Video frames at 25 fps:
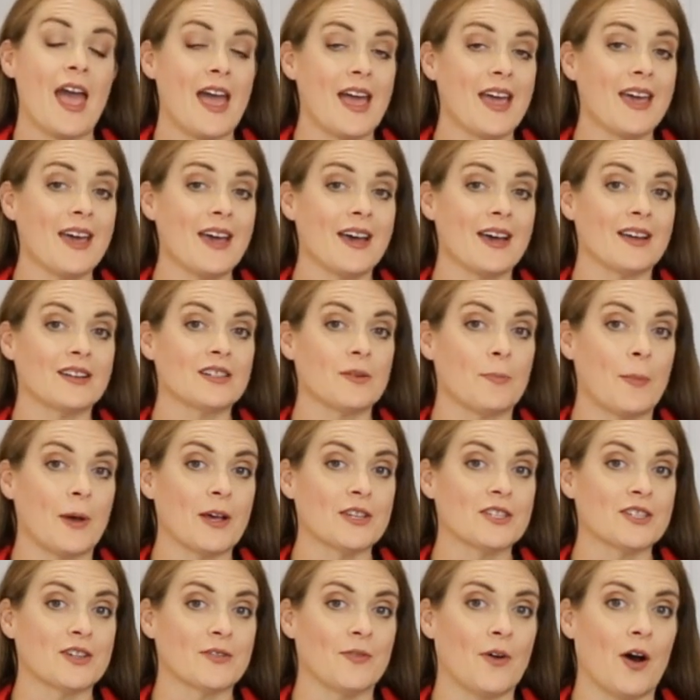And
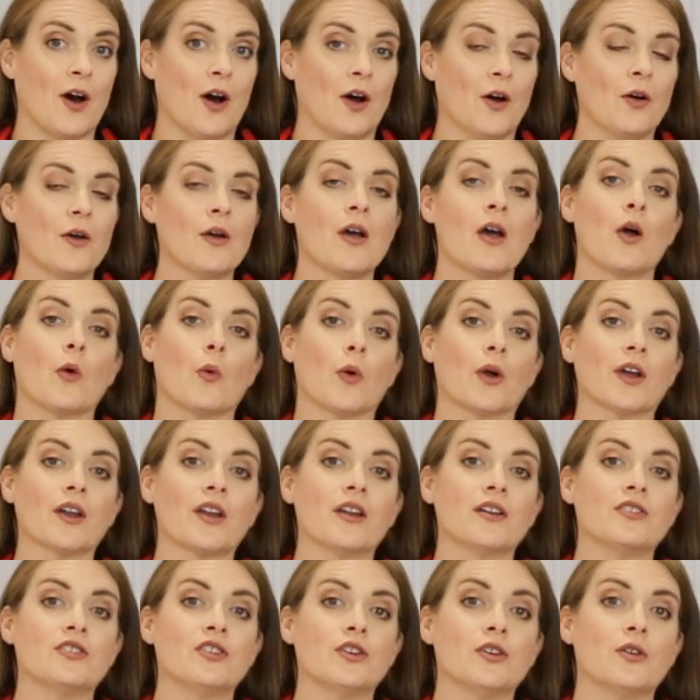best of all, we're
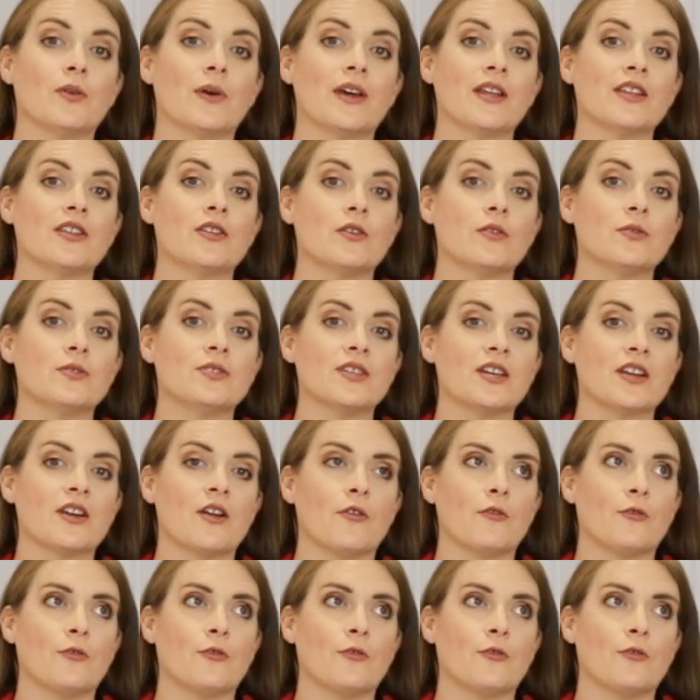gonna do it using